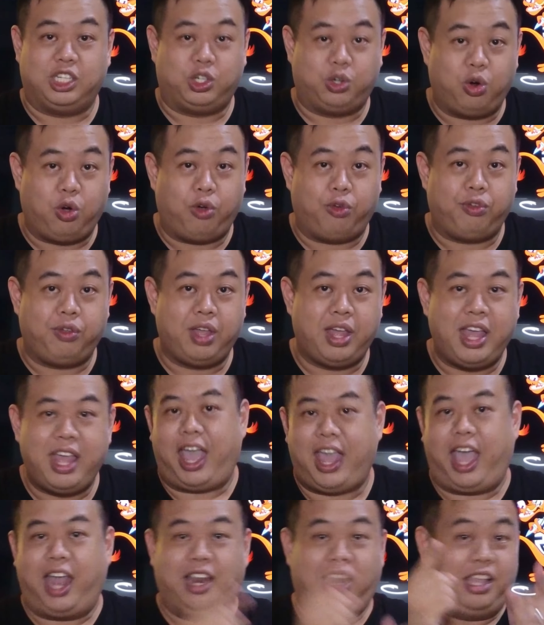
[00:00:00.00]
Trove.
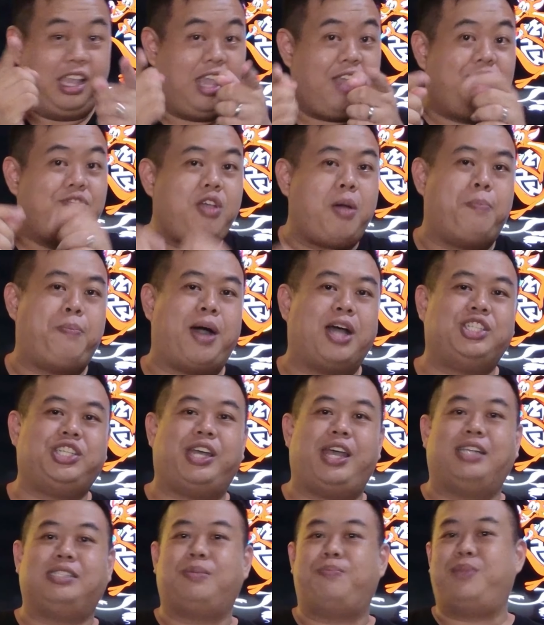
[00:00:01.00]
And if your
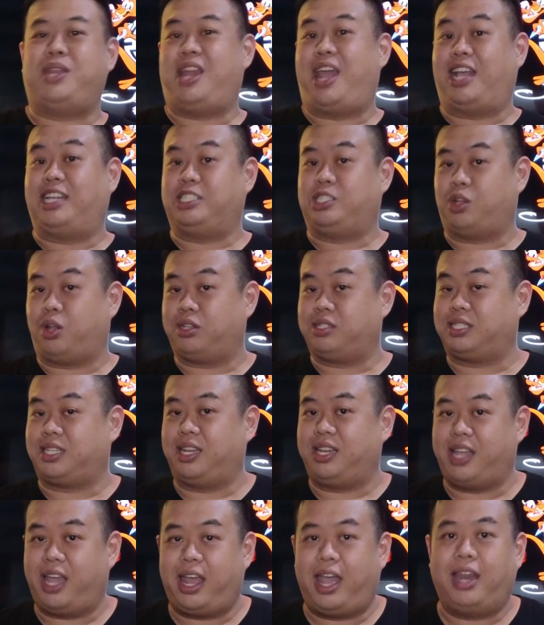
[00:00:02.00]
budget hasn't been
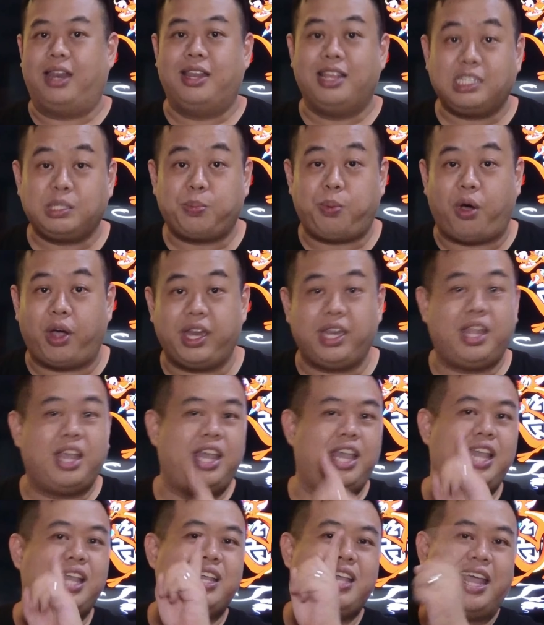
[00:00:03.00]
exhausted yet at this point,
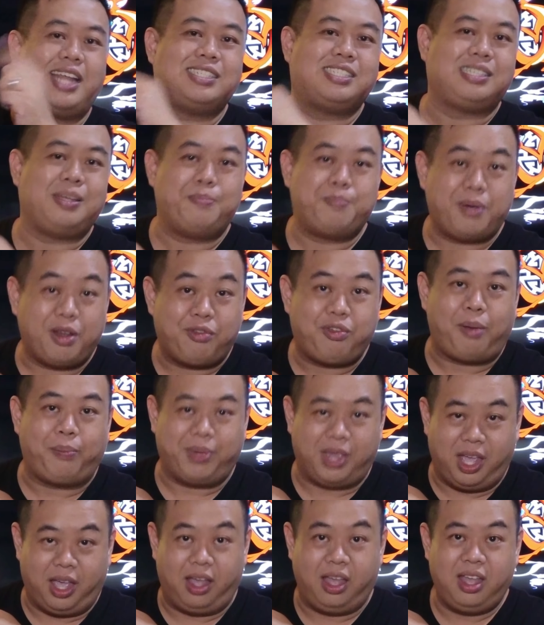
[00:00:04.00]
it gets simpler from
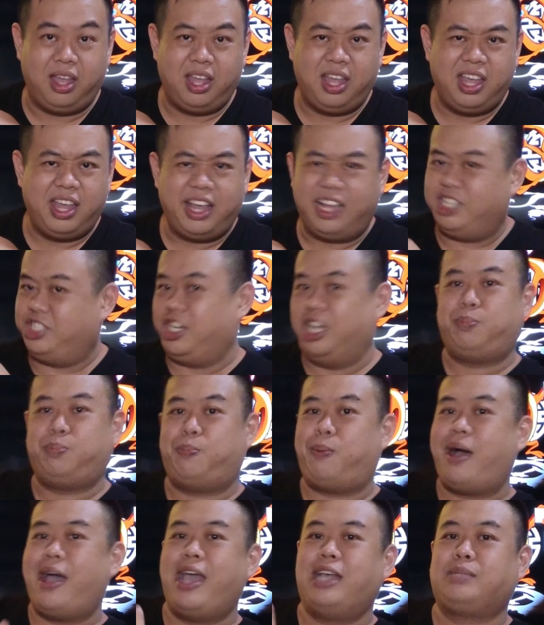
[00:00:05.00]
here. Just
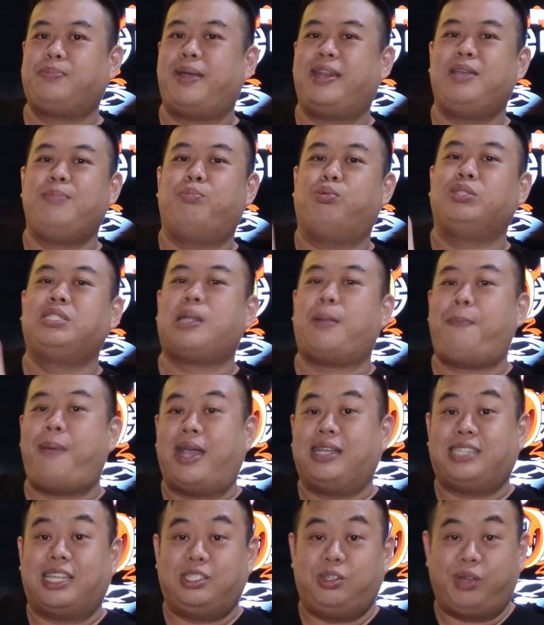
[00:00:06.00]
buy as many booster
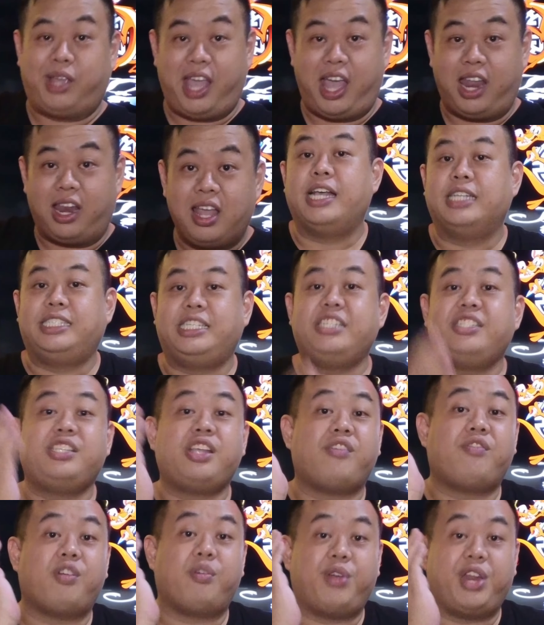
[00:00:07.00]
packs as you can. Since
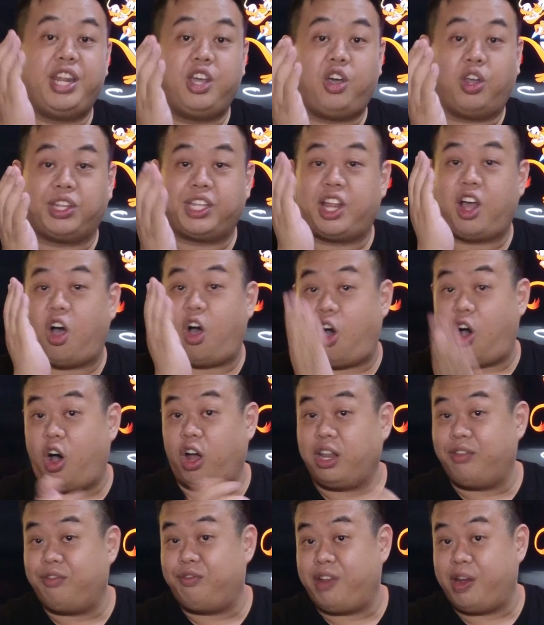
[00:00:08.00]
you've already gotten all
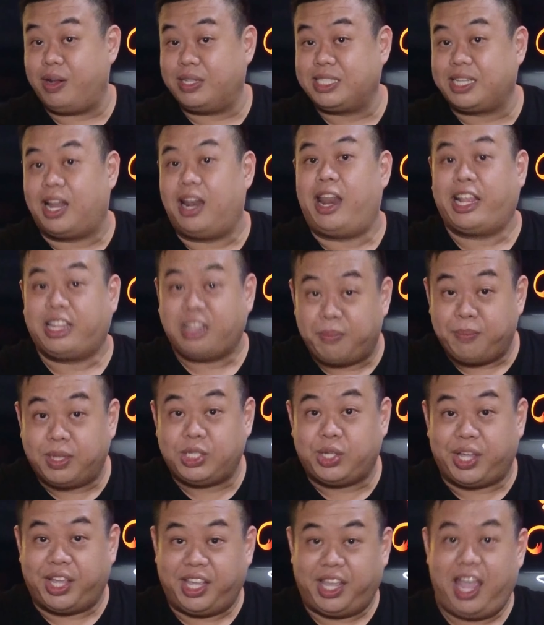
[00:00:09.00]
the various
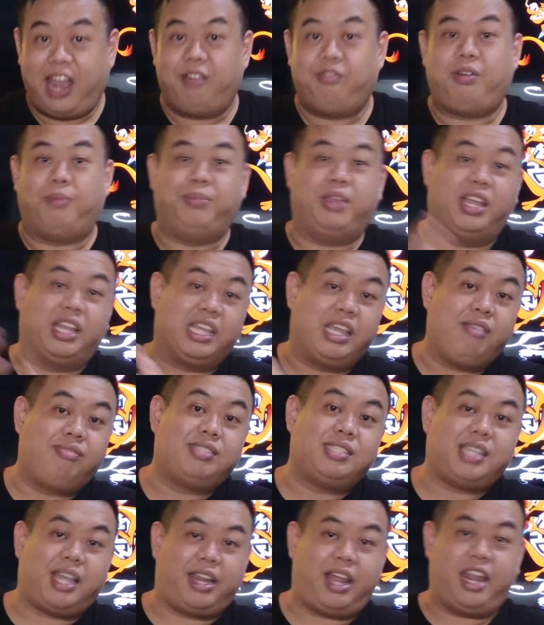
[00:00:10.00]
collectibles you can get from the gift
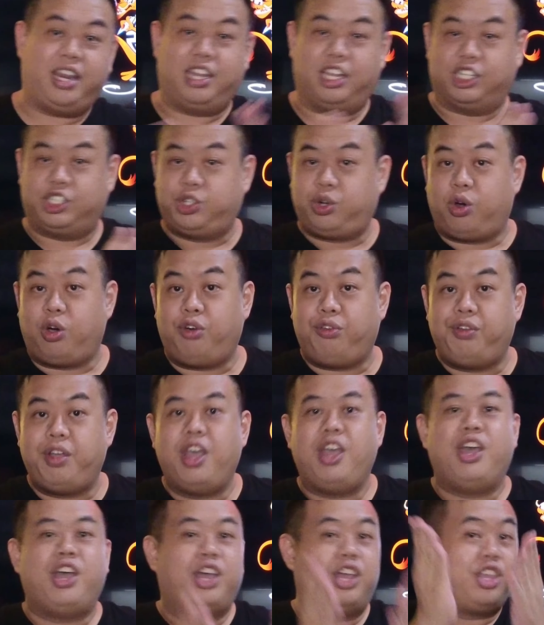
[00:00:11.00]
set and the Trove,
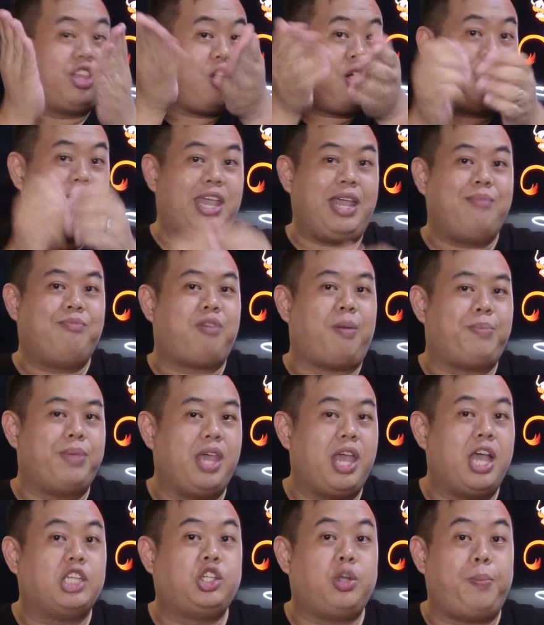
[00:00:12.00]
your aim from
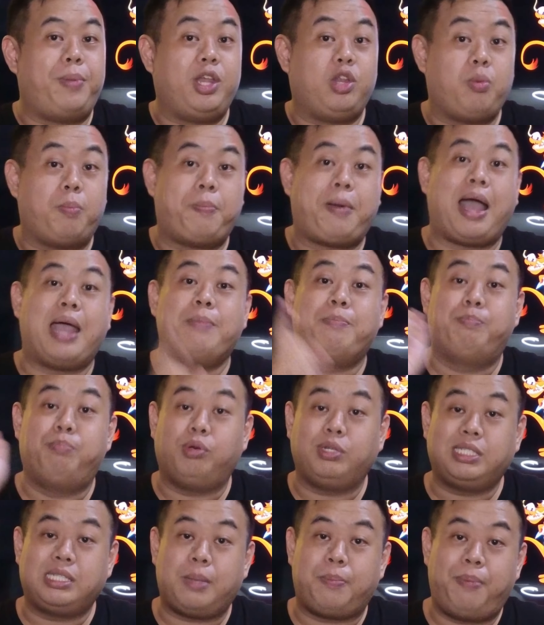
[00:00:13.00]
here should be to buy
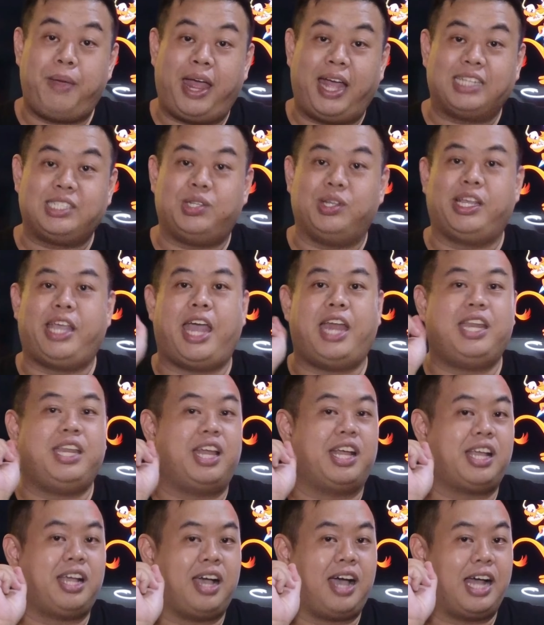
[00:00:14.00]
booster packs to get
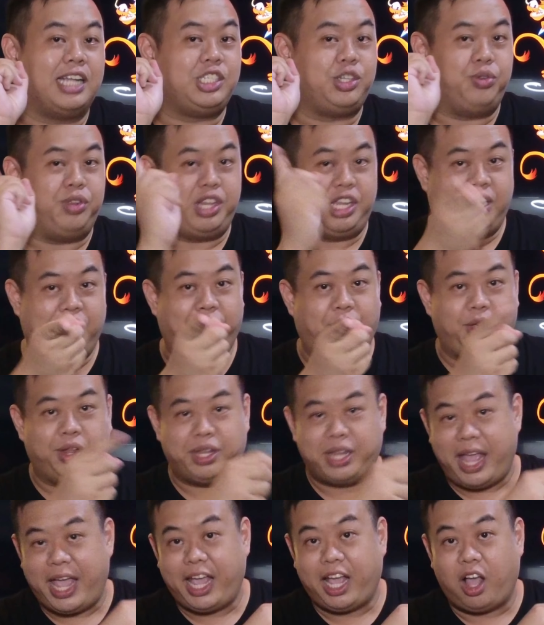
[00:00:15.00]
the cards you need for your
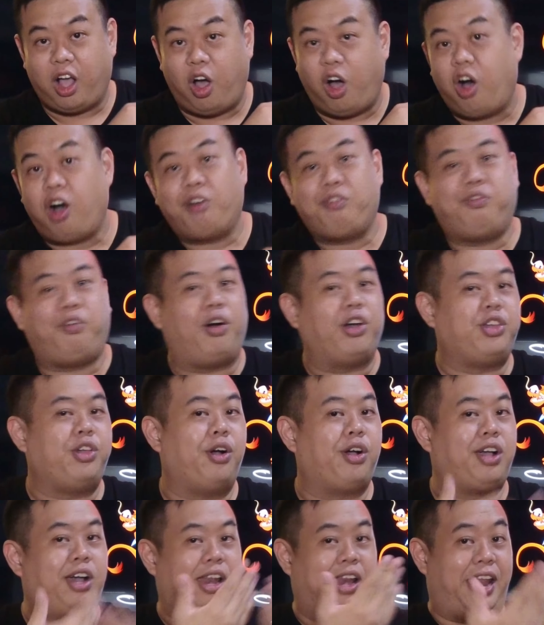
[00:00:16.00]
deck or for
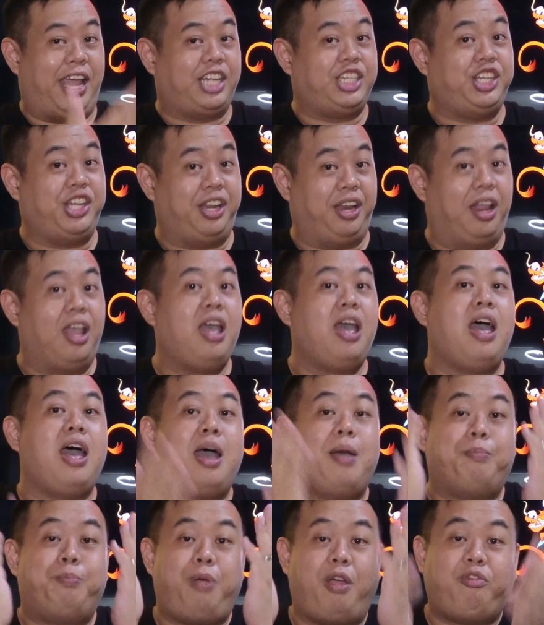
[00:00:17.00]
your collection.
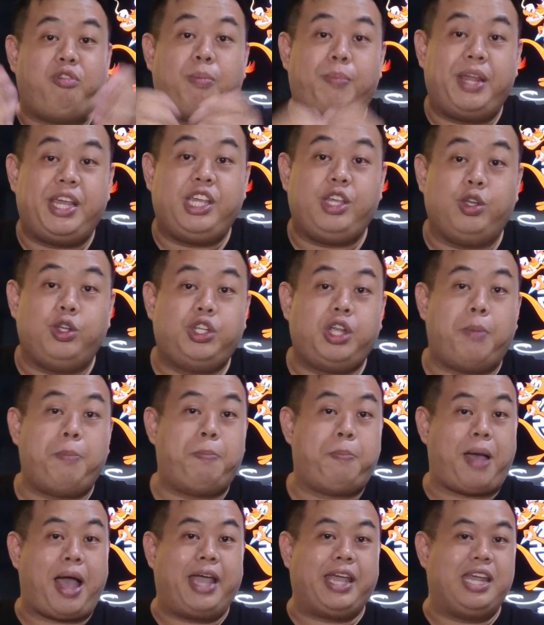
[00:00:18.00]
Preferably, you
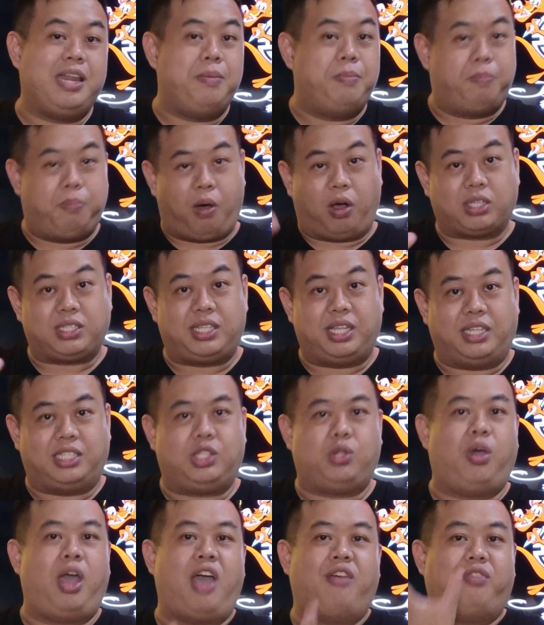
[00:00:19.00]
should buy in boxes
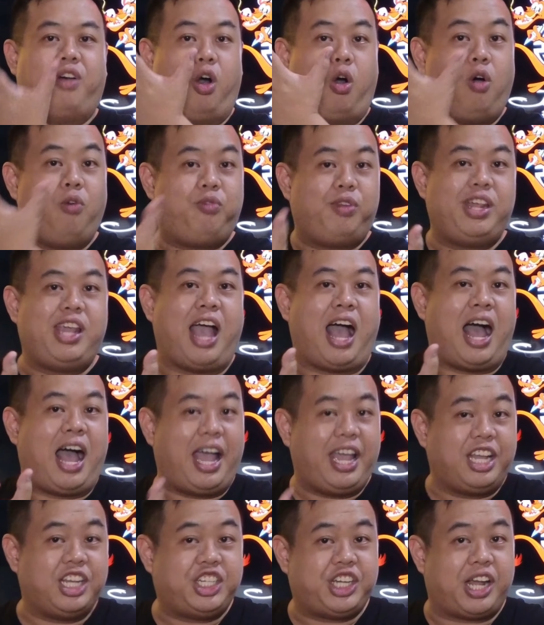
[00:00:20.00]
to have a hopefully
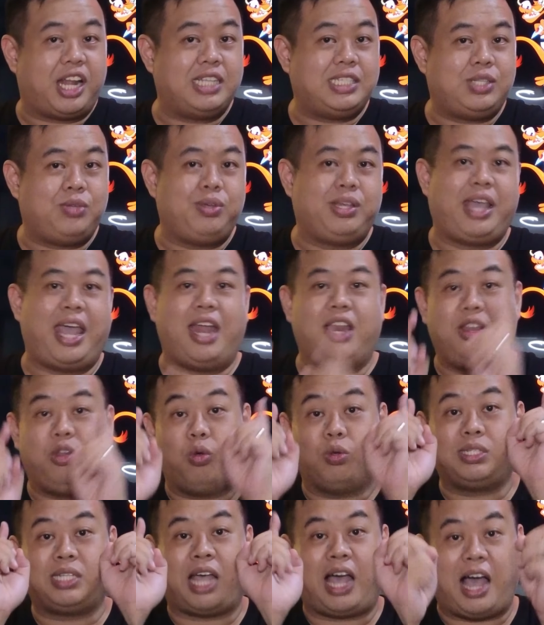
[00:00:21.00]
higher chance to get
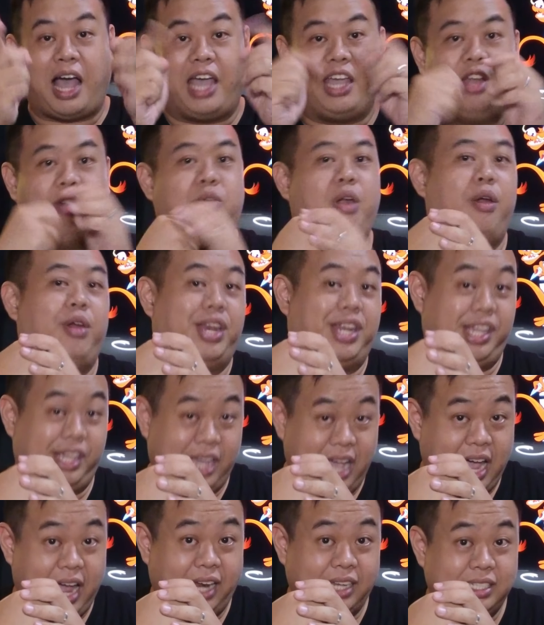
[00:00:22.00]
those higher rarity
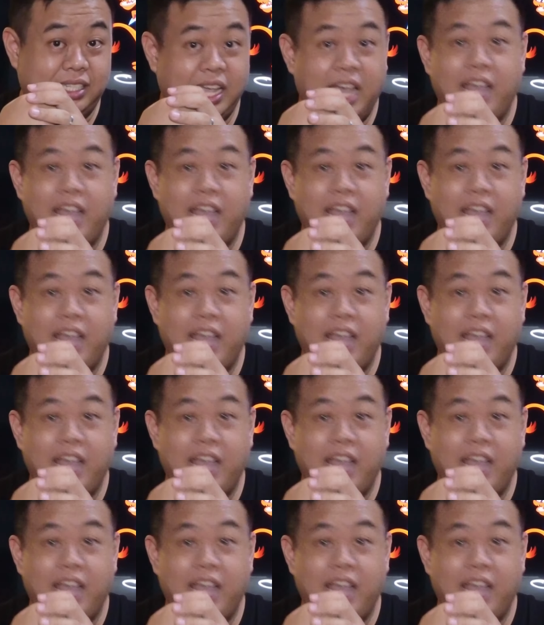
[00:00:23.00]
cards.